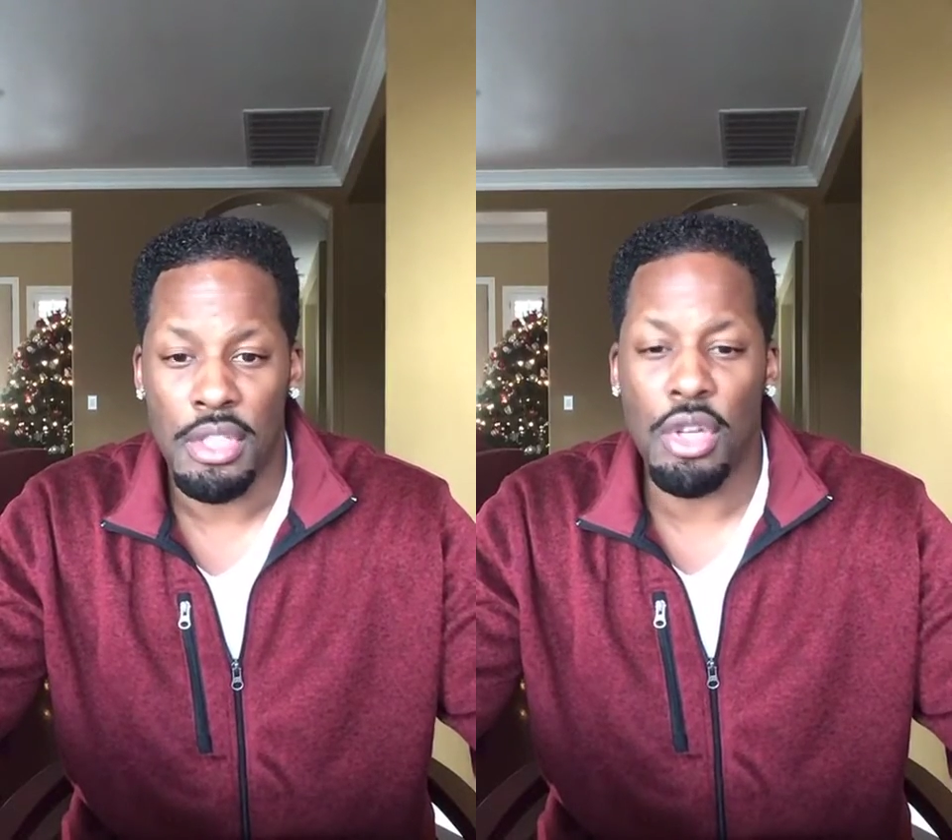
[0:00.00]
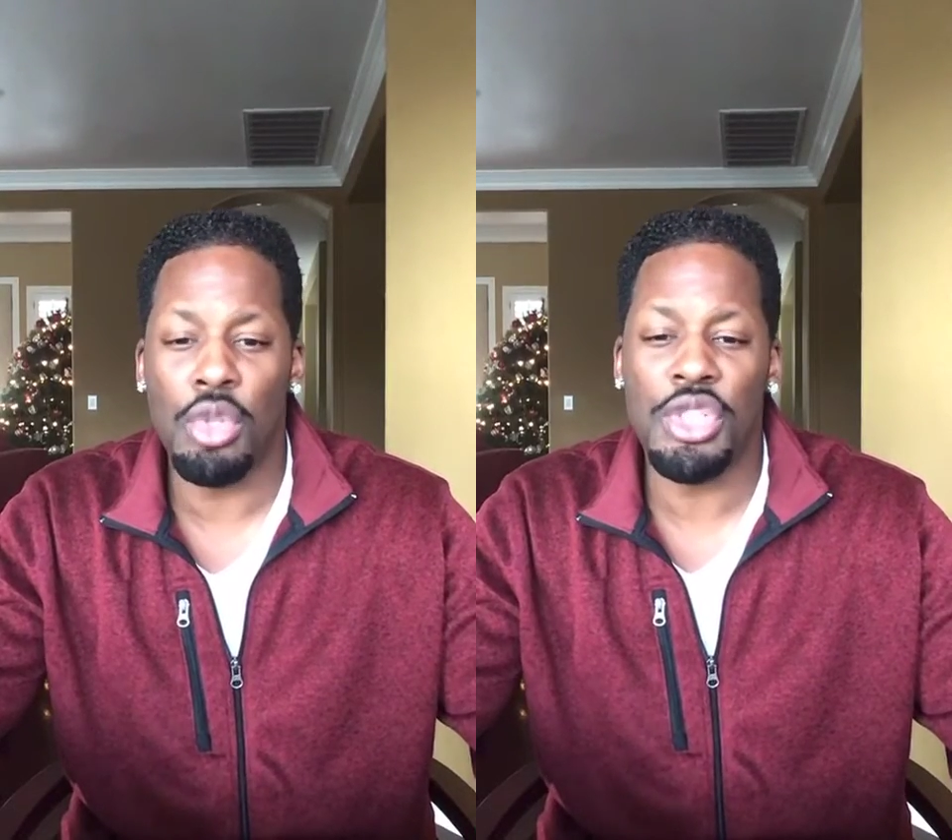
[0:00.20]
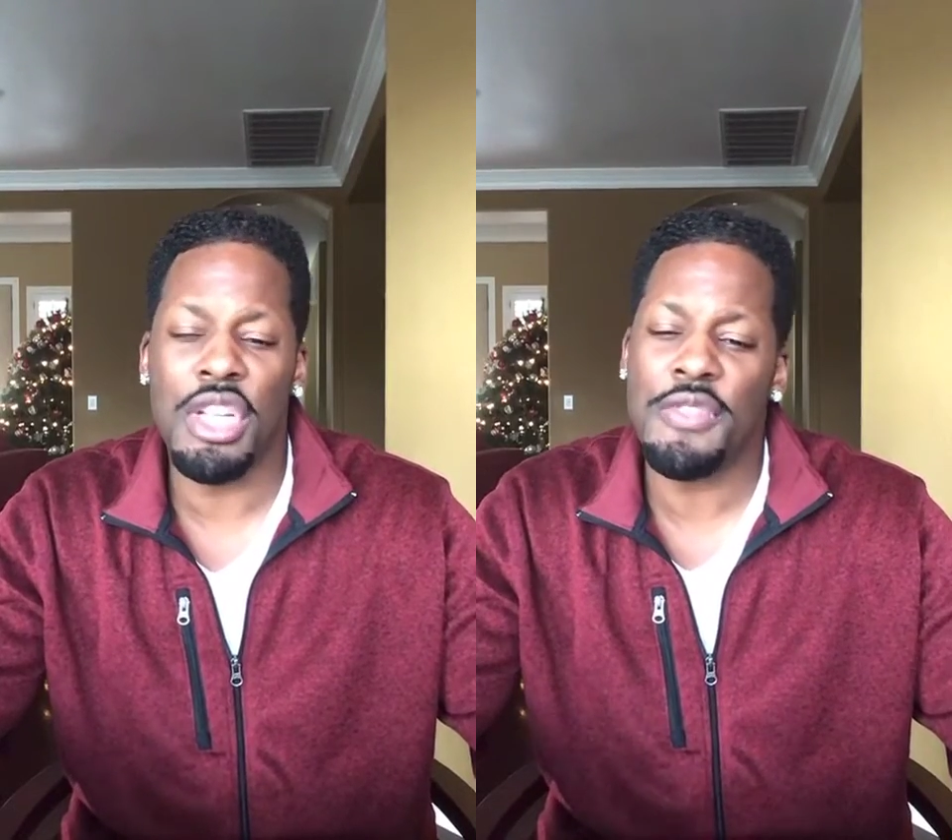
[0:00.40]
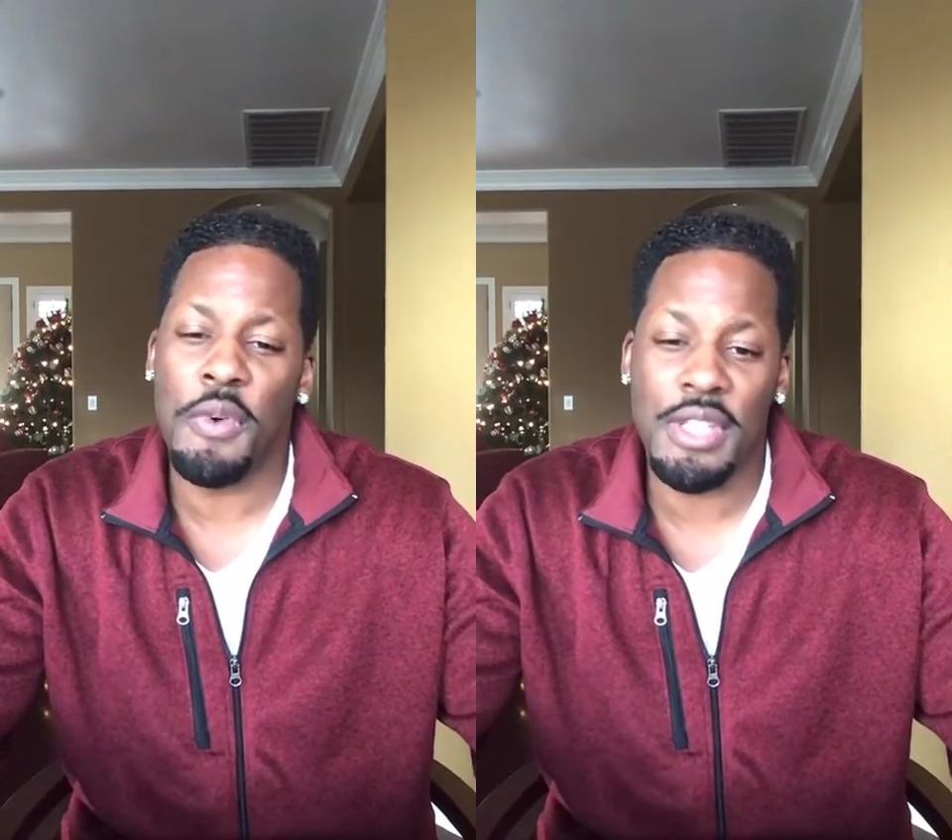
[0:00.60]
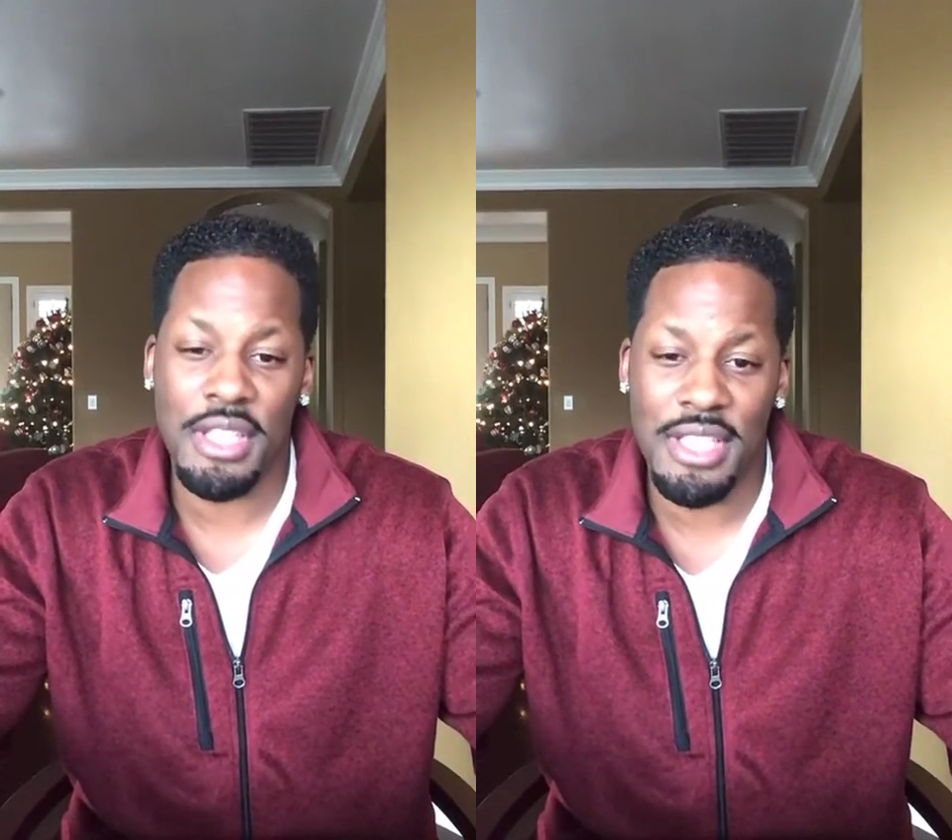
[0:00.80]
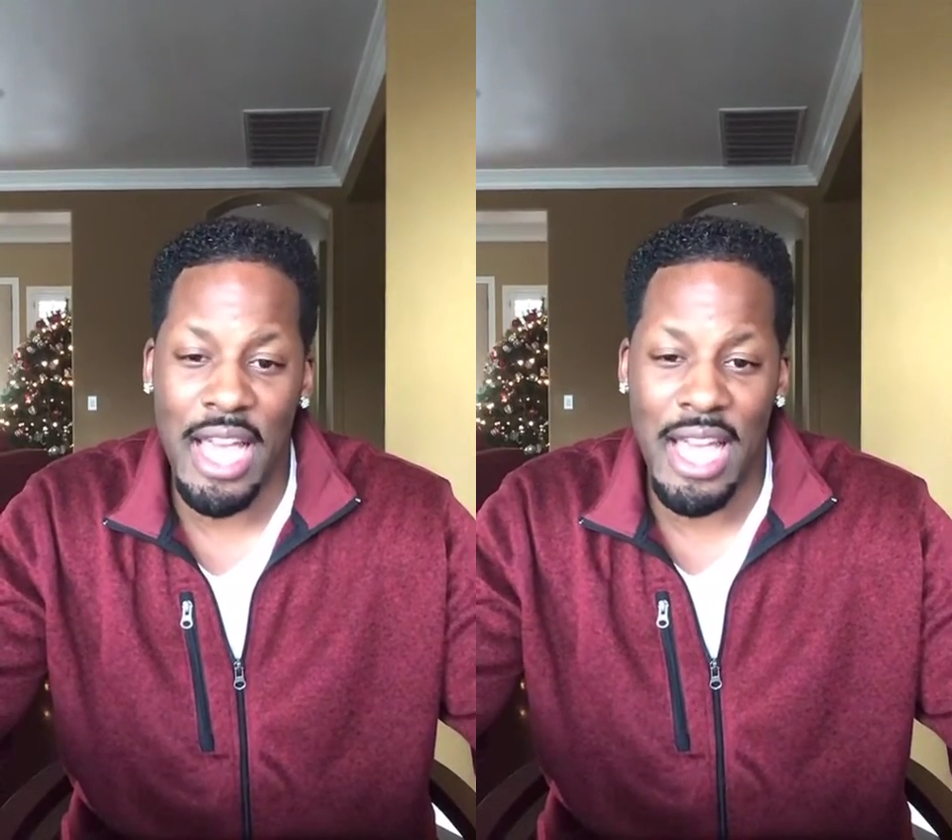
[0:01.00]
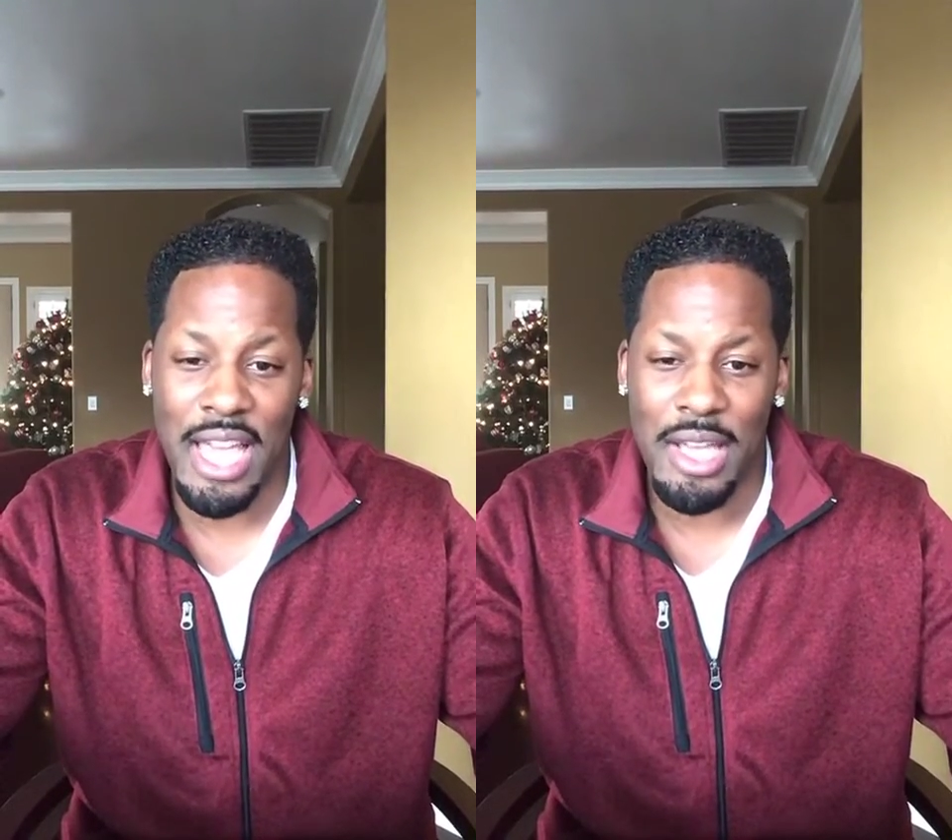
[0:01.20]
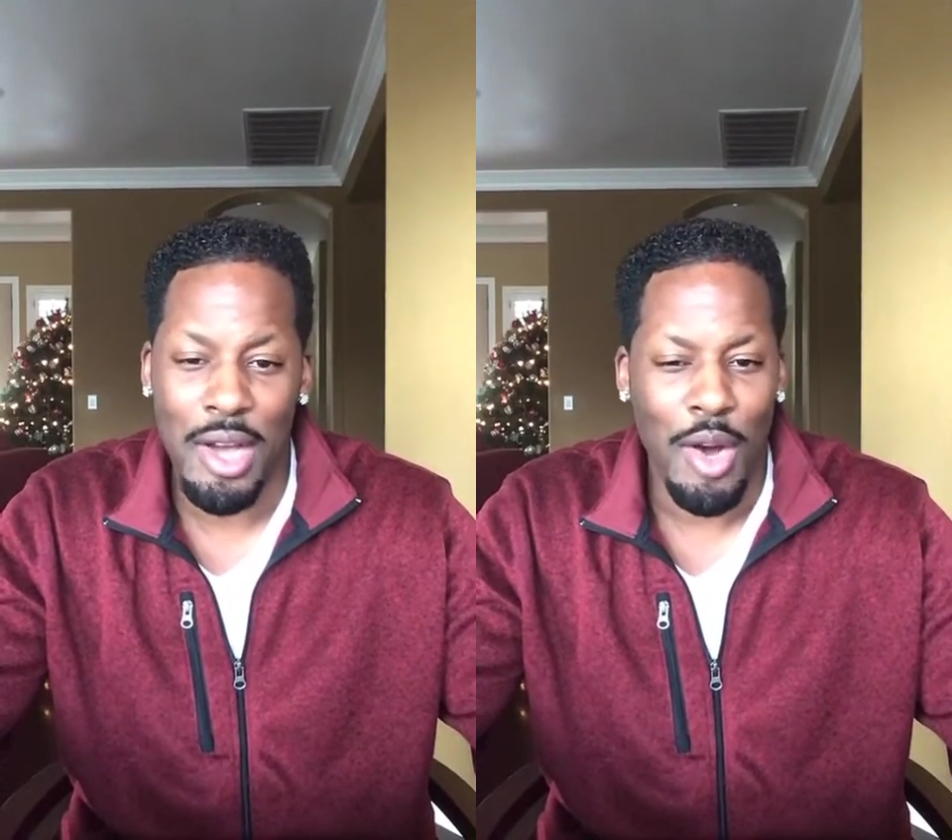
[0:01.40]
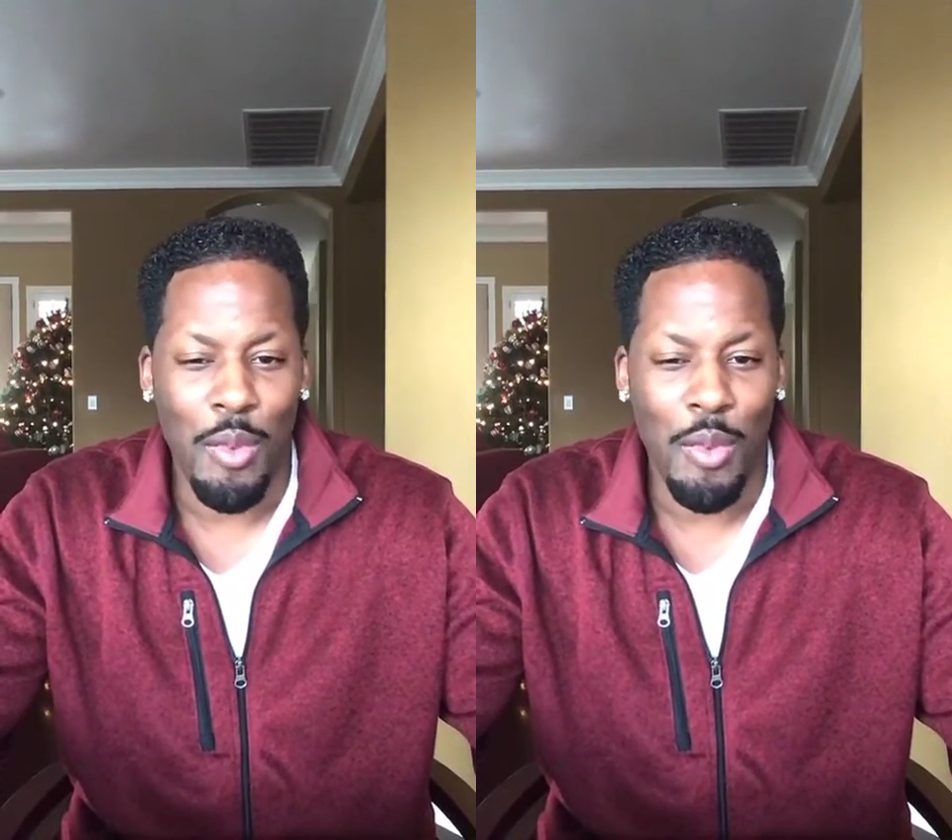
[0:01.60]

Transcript: So just for today,